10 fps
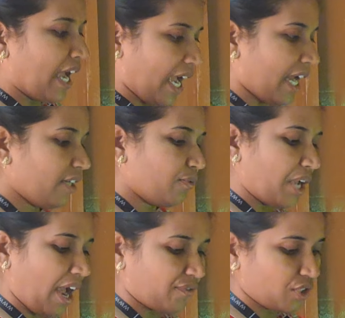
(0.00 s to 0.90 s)
and we
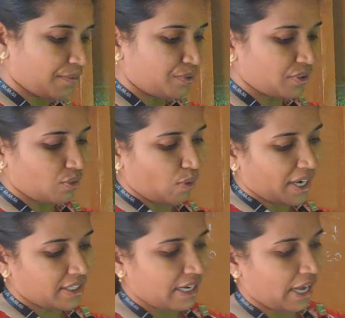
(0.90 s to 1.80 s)
have to observe the
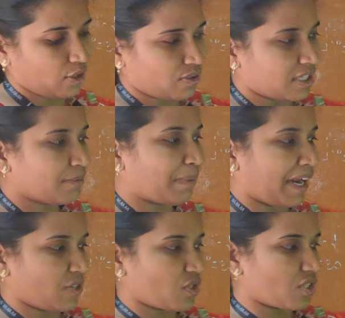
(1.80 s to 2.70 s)
white narrow slit
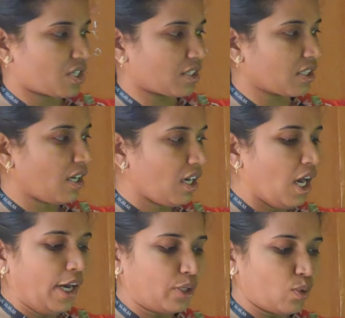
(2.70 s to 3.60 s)
by adjusting the
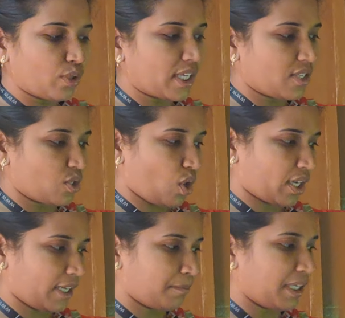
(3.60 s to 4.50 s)
two keys
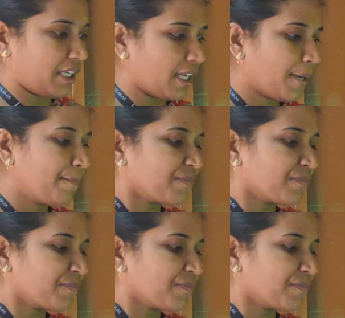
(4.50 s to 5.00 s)
rock and pinion.